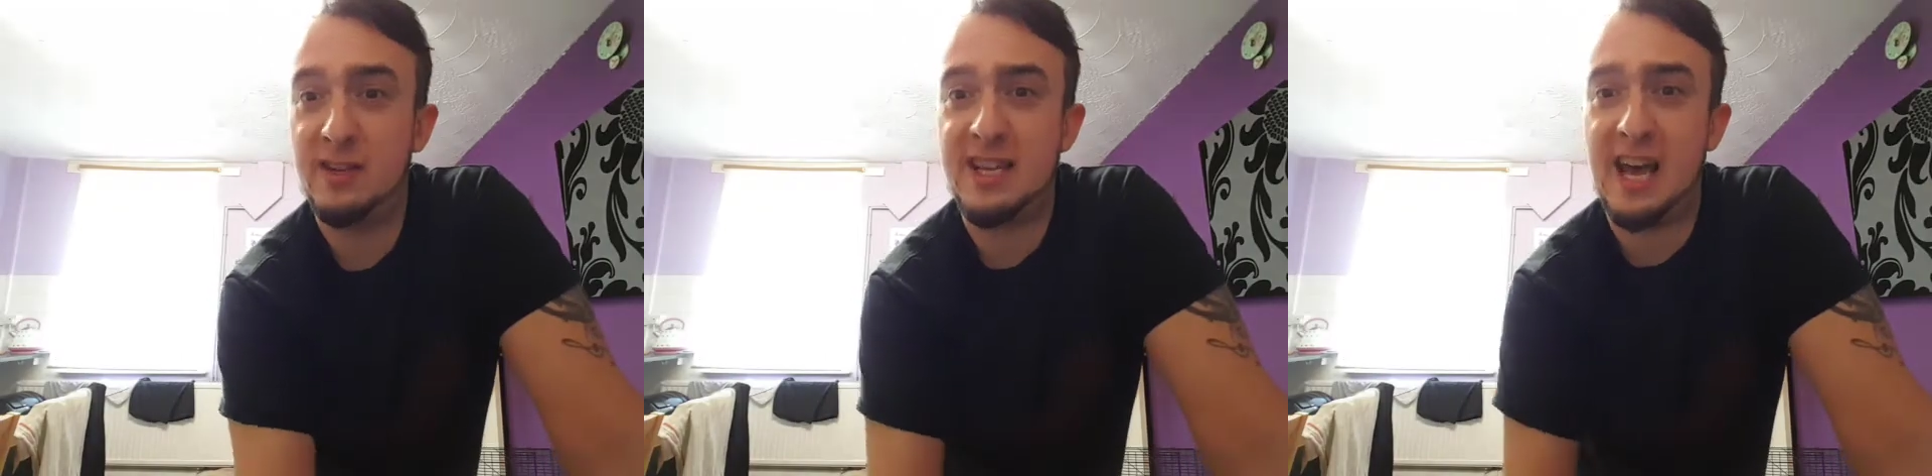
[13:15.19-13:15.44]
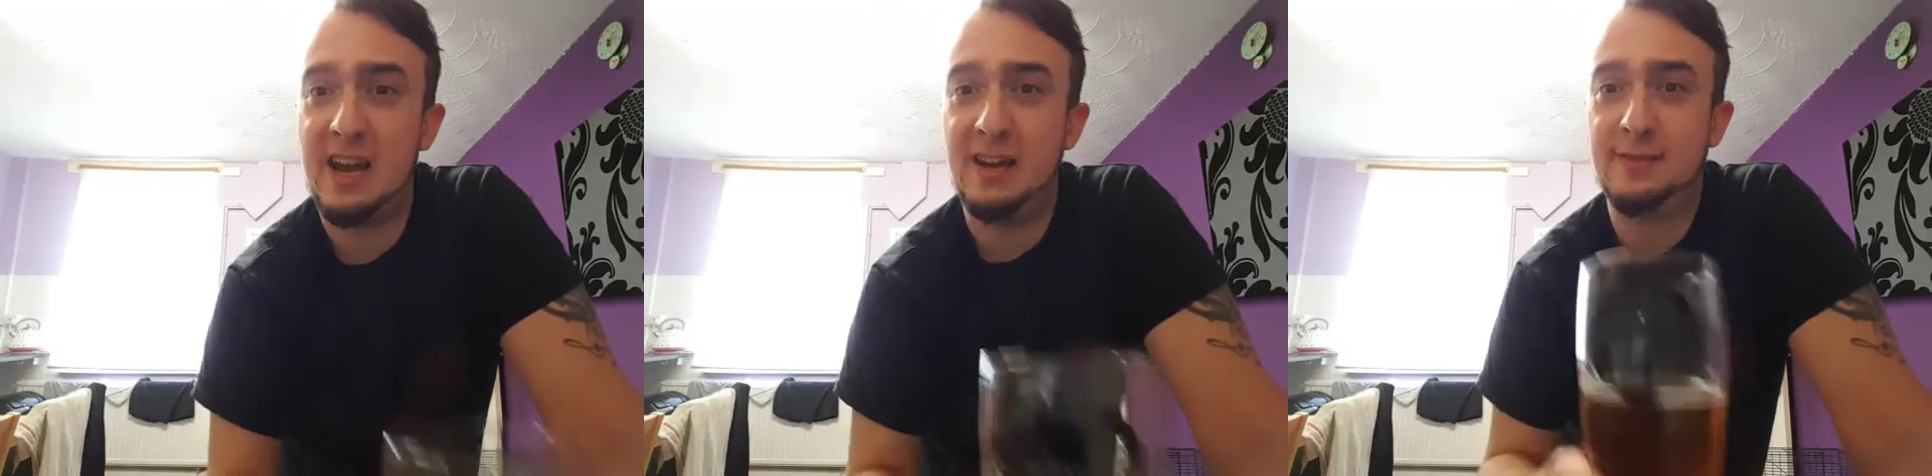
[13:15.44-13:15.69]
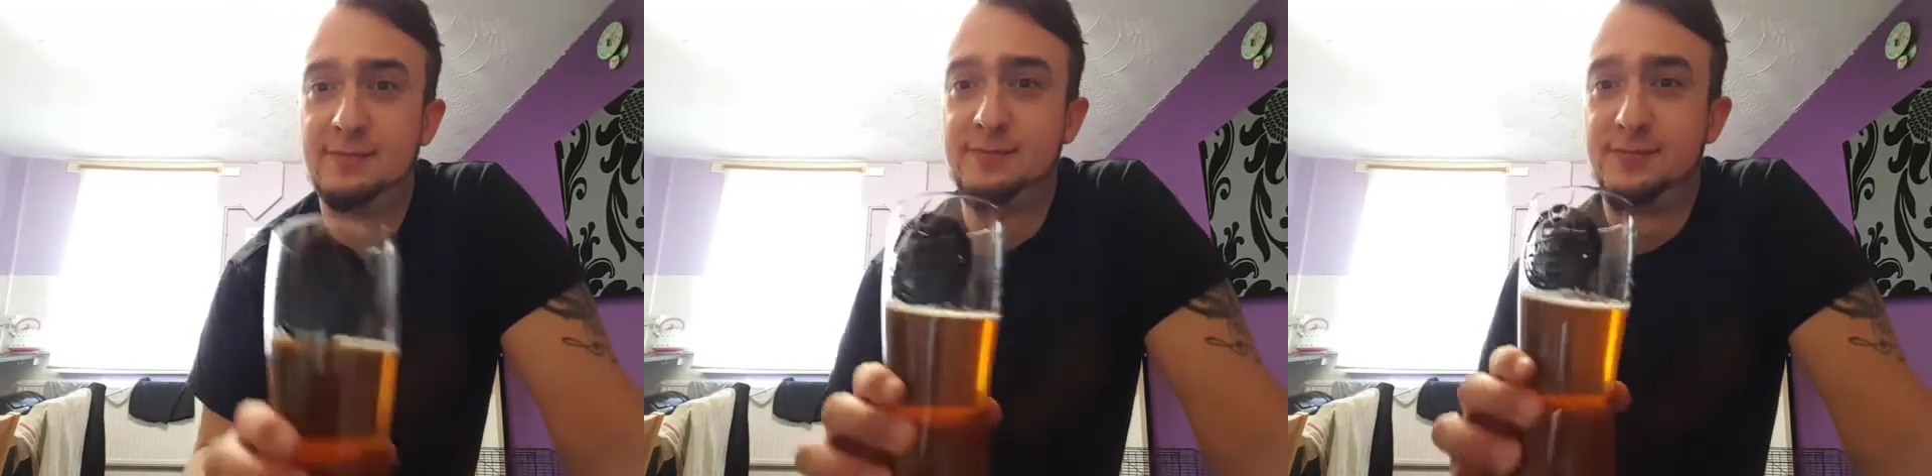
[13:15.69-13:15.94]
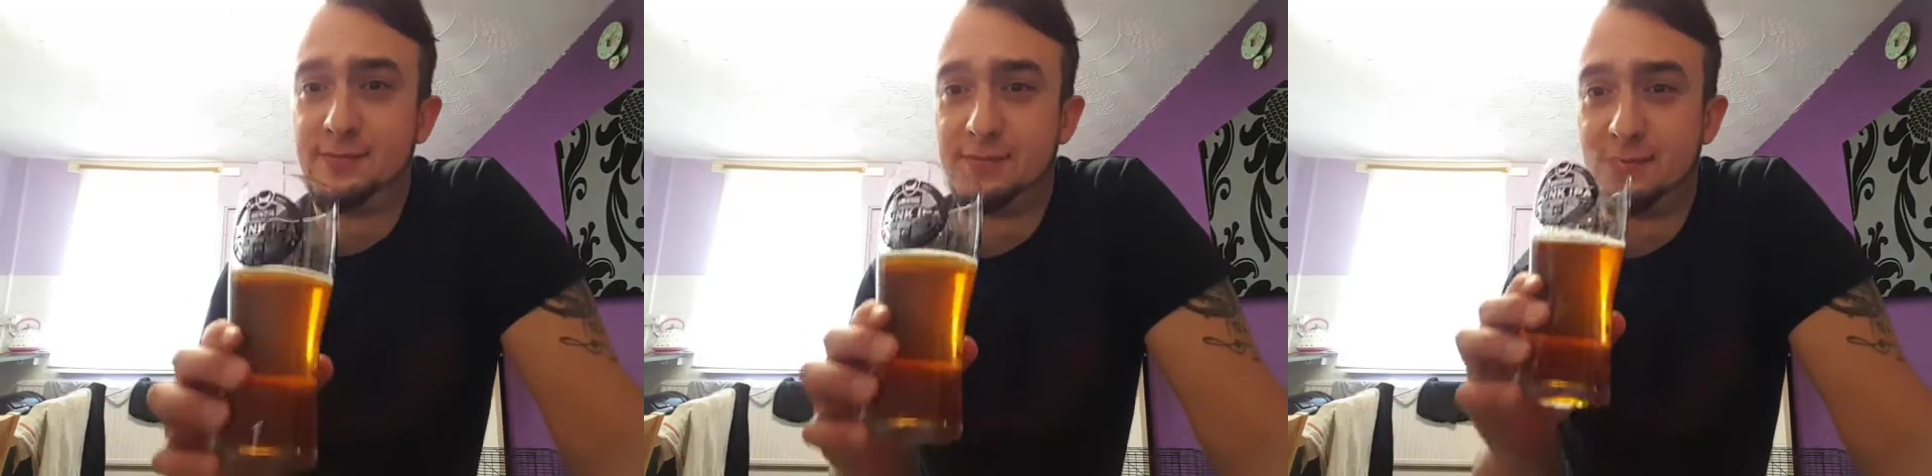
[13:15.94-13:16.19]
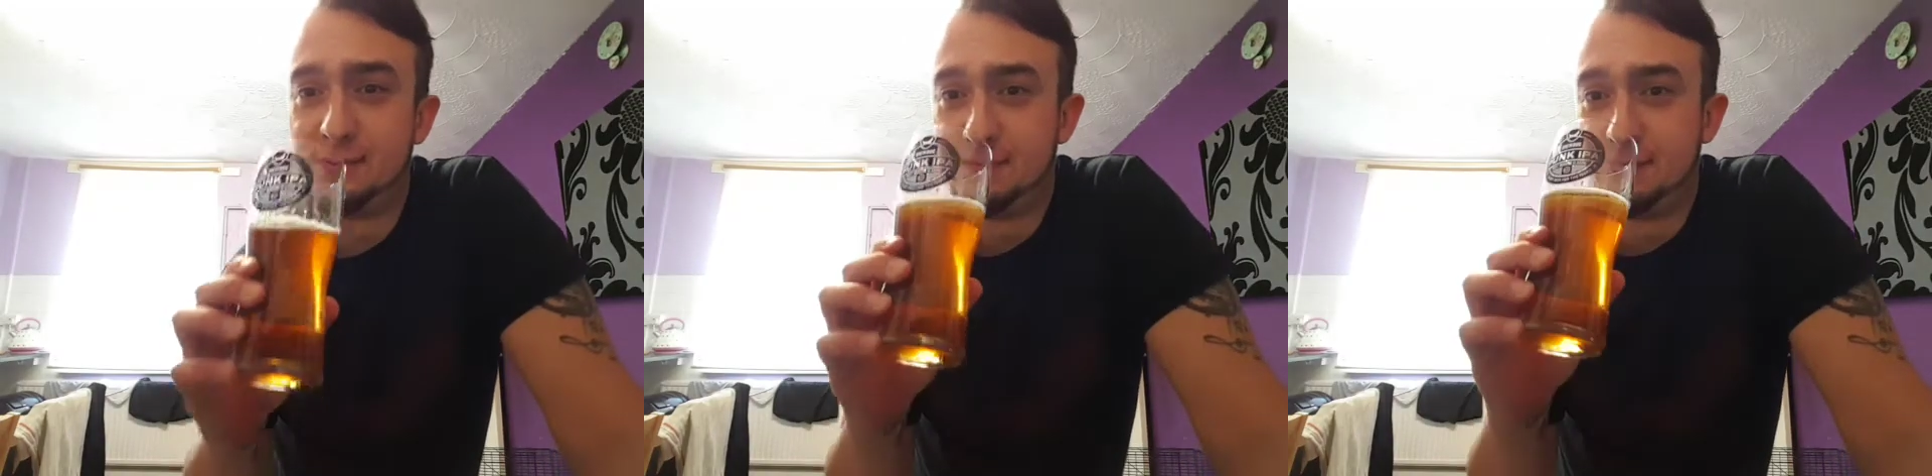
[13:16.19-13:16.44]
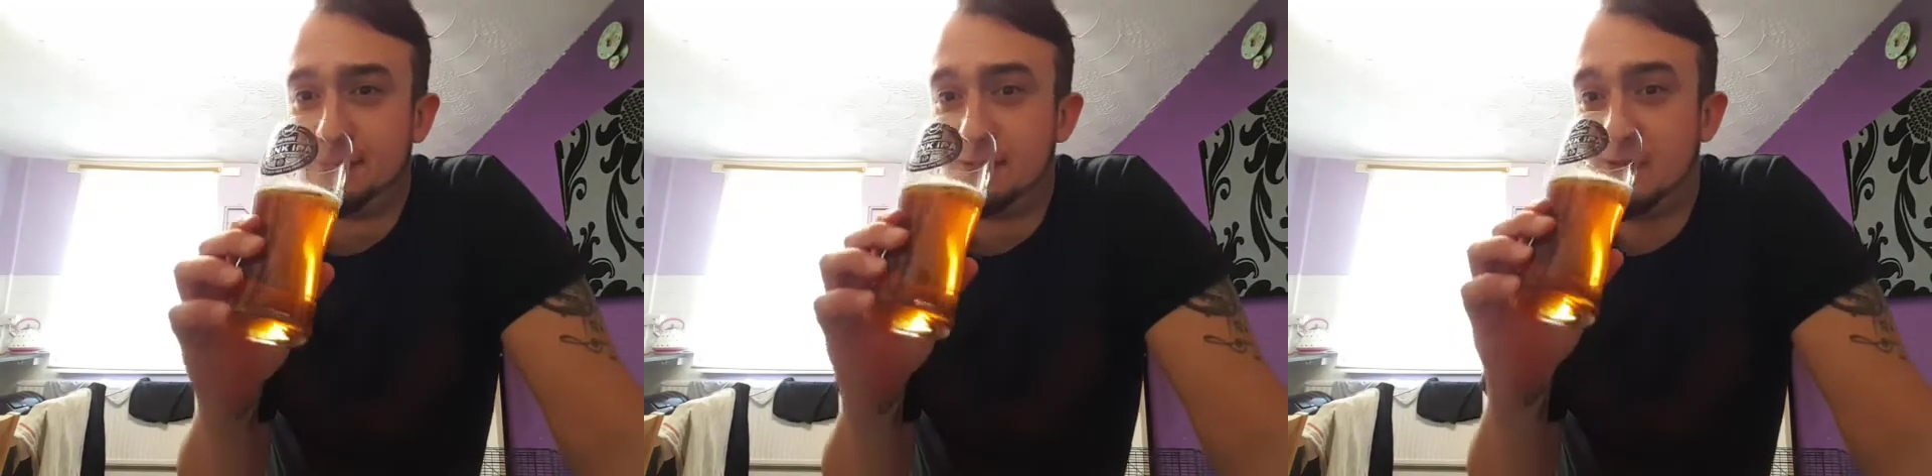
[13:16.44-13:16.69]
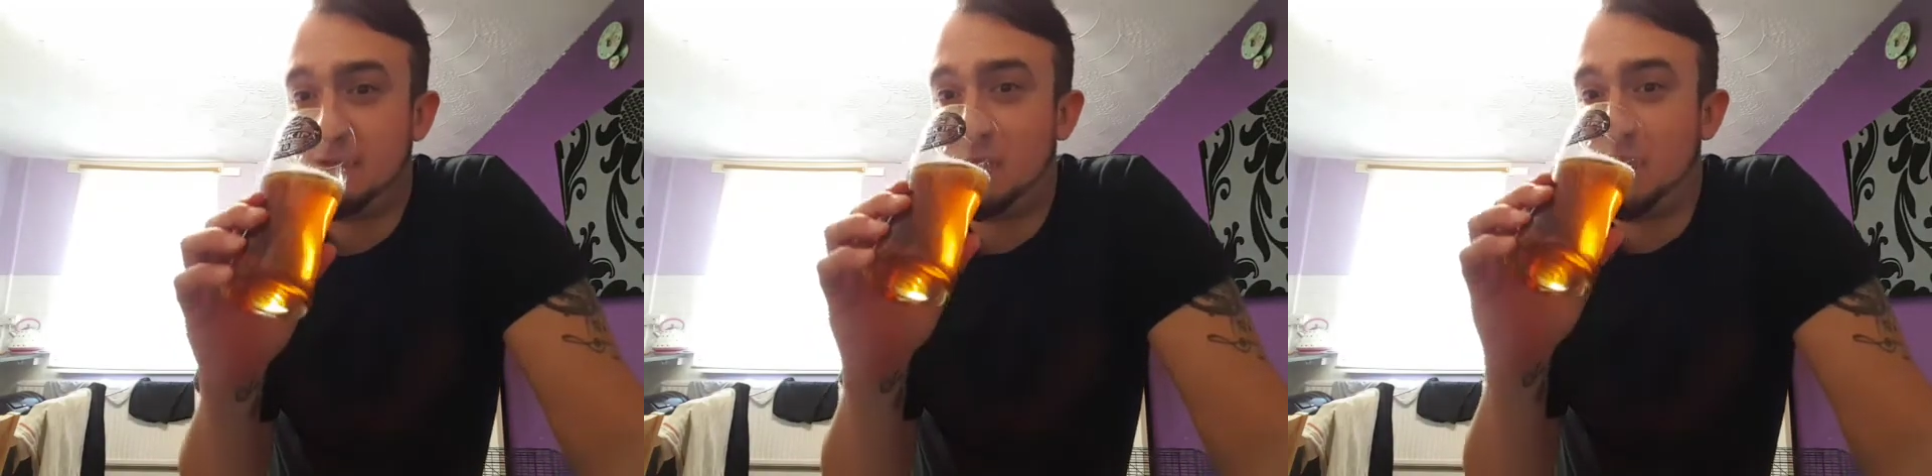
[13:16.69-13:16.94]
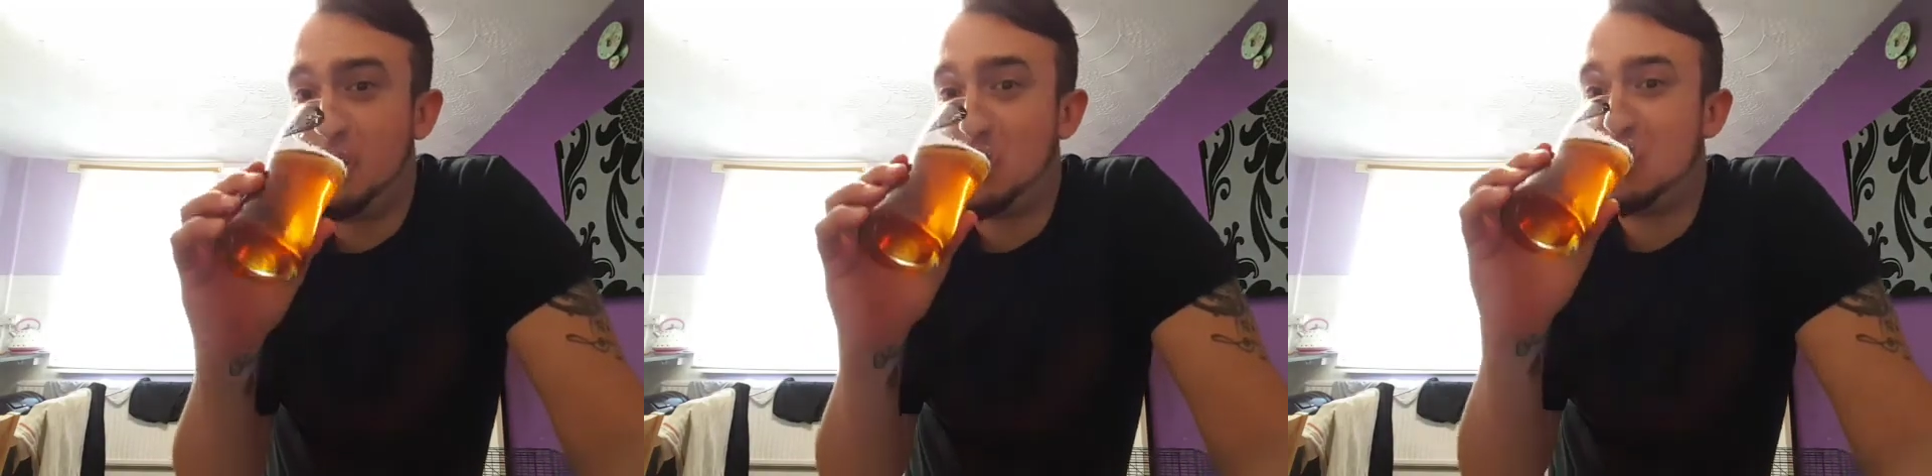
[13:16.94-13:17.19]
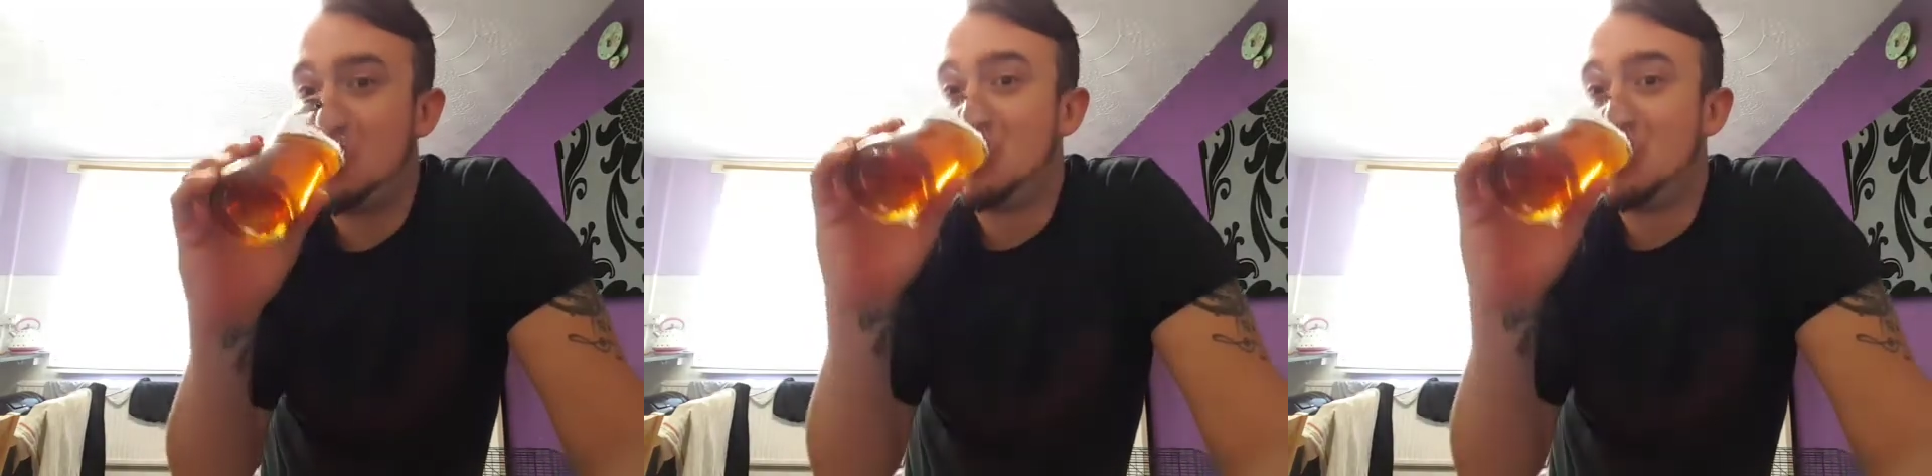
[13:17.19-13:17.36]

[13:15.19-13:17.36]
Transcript: 10. If you want.